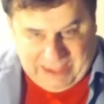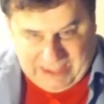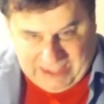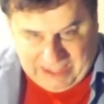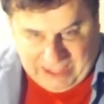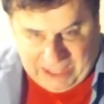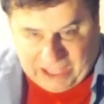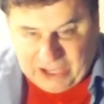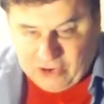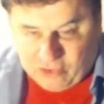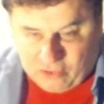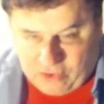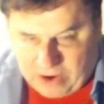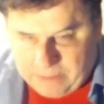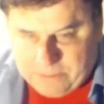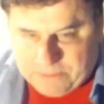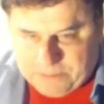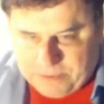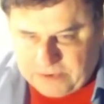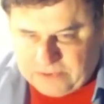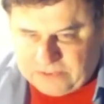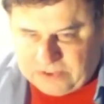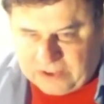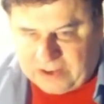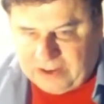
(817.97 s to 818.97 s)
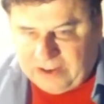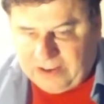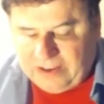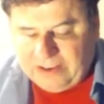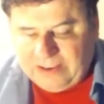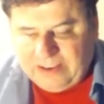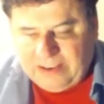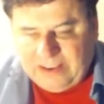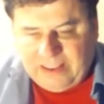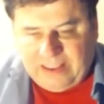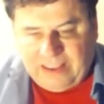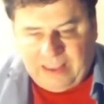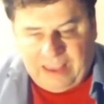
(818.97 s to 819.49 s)
in Great Britain
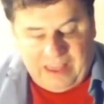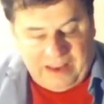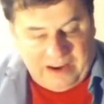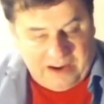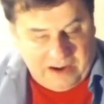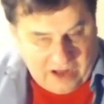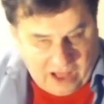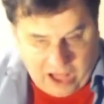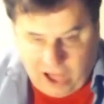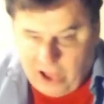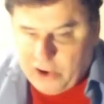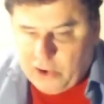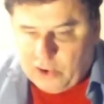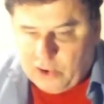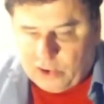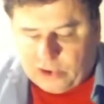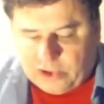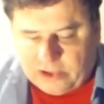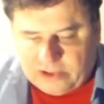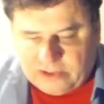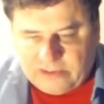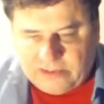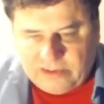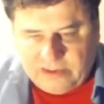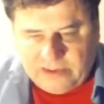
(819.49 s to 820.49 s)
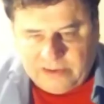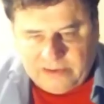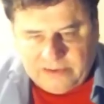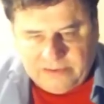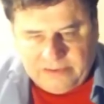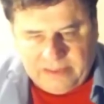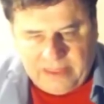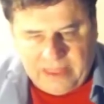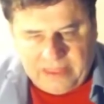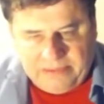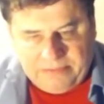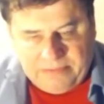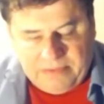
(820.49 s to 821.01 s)
and in Ireland
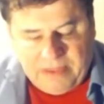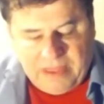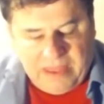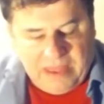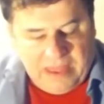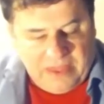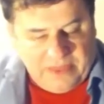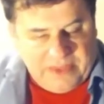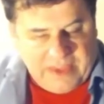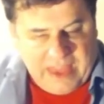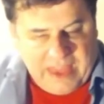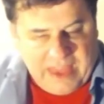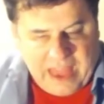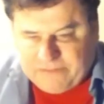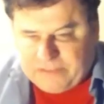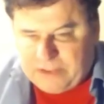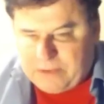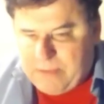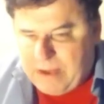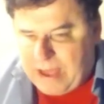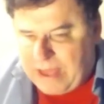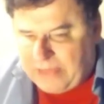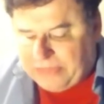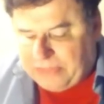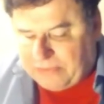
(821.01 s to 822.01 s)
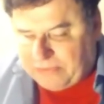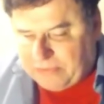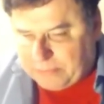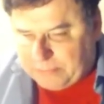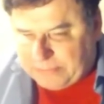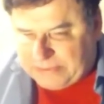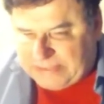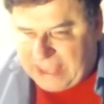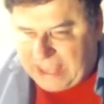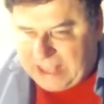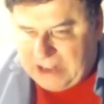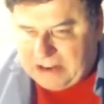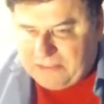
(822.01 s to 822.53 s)
in the aftermath of the
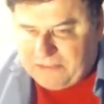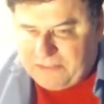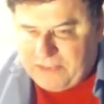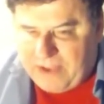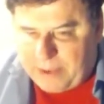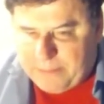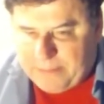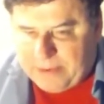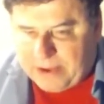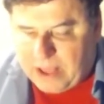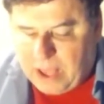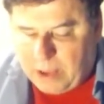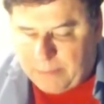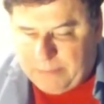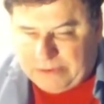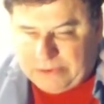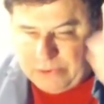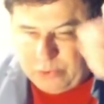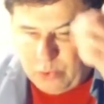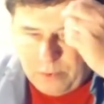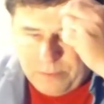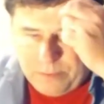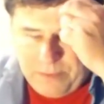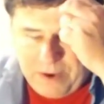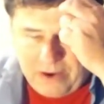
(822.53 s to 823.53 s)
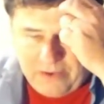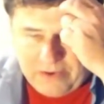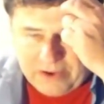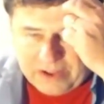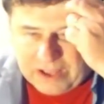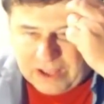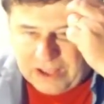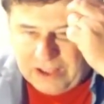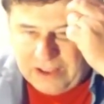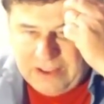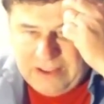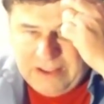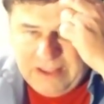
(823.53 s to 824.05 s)
potato famine coming to
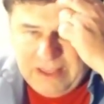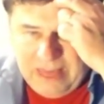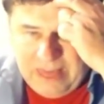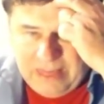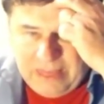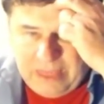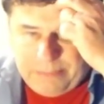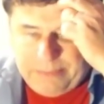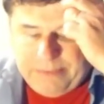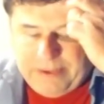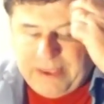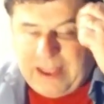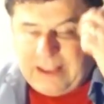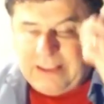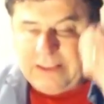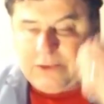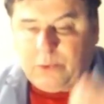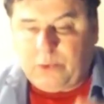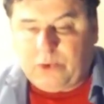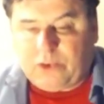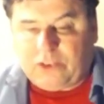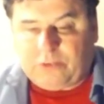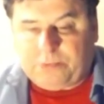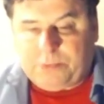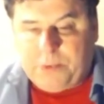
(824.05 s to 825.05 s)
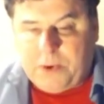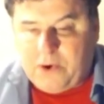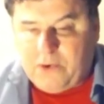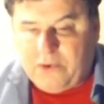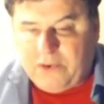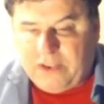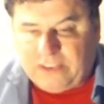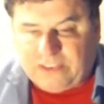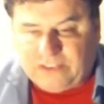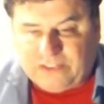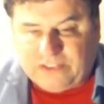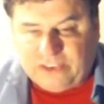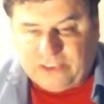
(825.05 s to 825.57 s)
America. They began to
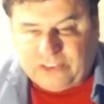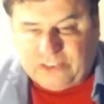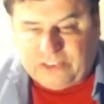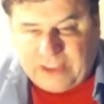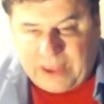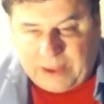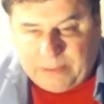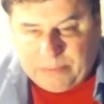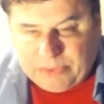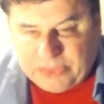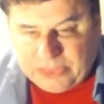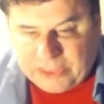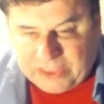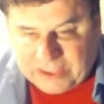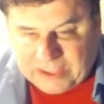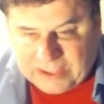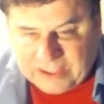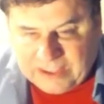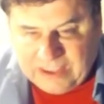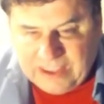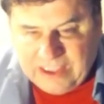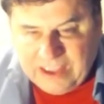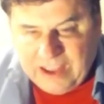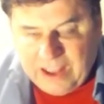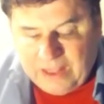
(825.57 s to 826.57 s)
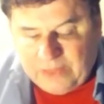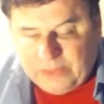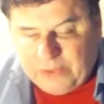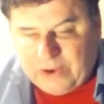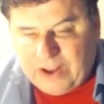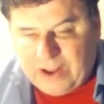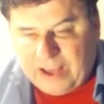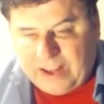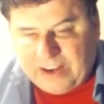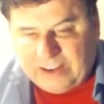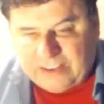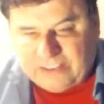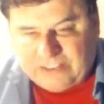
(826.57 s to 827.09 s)
experience the same thing in the
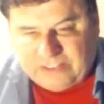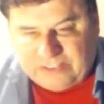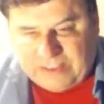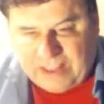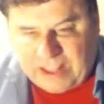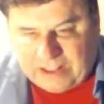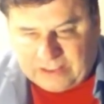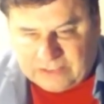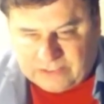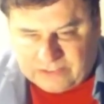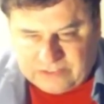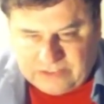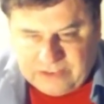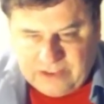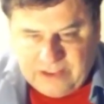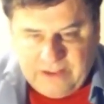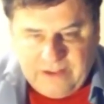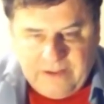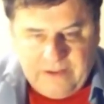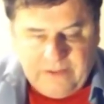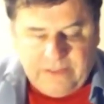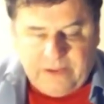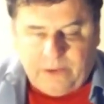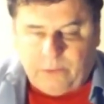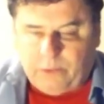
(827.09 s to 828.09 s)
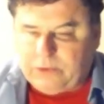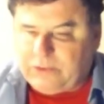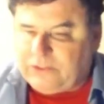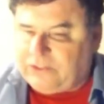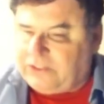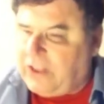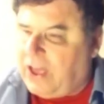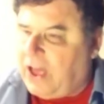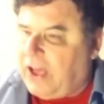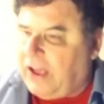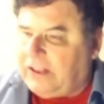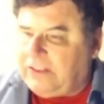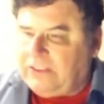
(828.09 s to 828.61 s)
United States. There were
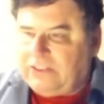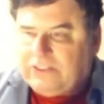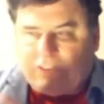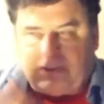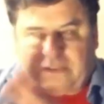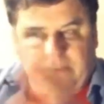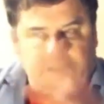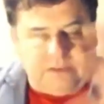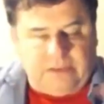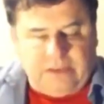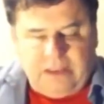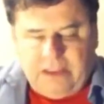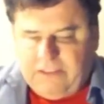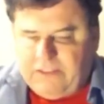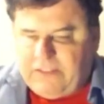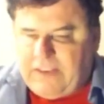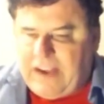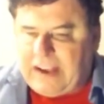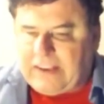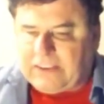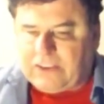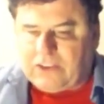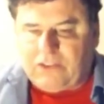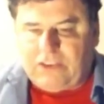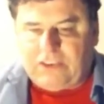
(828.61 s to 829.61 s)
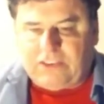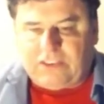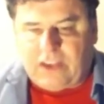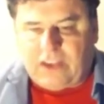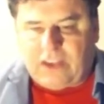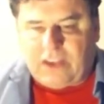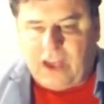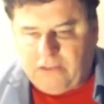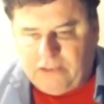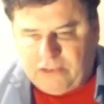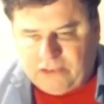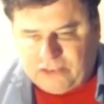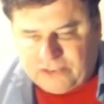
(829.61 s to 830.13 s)
signs that factories
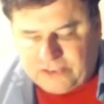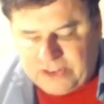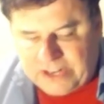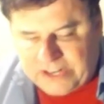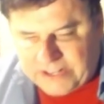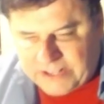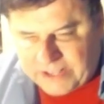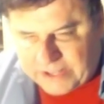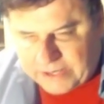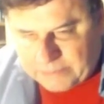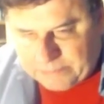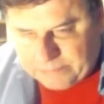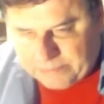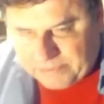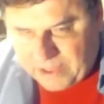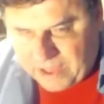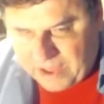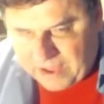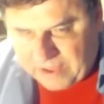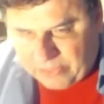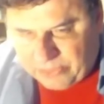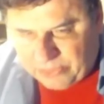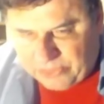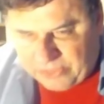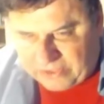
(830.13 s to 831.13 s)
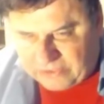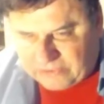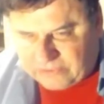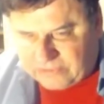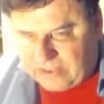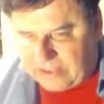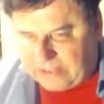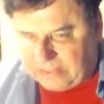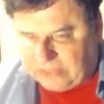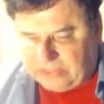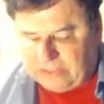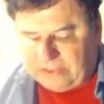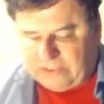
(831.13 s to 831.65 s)
Irish need not apply and things
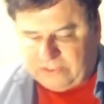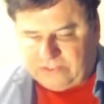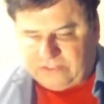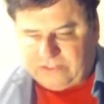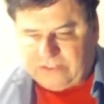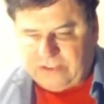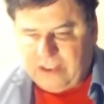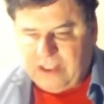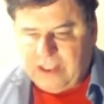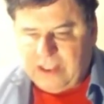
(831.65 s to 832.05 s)
like this.